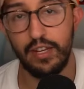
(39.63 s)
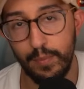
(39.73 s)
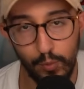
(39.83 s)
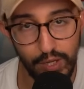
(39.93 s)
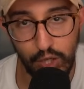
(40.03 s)
And the
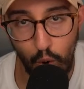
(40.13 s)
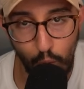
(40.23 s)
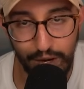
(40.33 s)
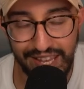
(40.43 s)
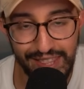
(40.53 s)
number 1
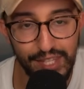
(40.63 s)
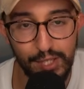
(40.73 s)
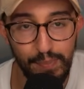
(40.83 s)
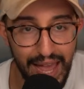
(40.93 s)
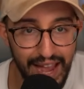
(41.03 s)
card in
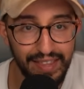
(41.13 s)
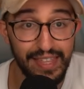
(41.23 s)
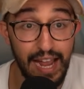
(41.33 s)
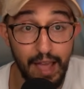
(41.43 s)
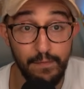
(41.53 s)
this pack
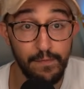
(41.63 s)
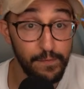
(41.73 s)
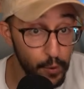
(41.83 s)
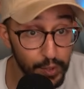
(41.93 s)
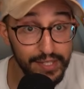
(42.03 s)
that I'm
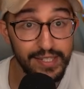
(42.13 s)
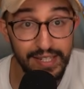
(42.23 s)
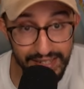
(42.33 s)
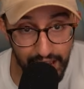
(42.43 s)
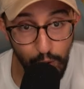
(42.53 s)

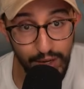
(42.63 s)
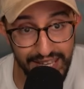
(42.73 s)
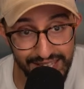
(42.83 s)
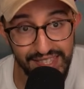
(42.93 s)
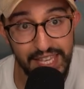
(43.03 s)
focusing down
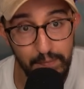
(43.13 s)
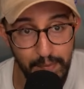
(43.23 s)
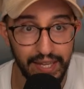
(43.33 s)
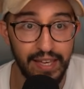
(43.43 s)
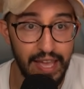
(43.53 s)
is the
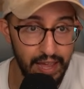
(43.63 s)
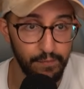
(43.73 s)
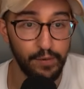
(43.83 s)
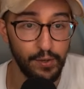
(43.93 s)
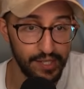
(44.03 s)
Mega
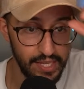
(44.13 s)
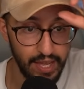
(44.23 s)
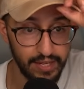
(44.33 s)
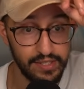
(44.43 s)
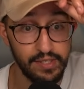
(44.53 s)
Ampharos
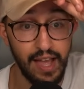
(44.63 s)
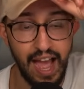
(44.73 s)
EX.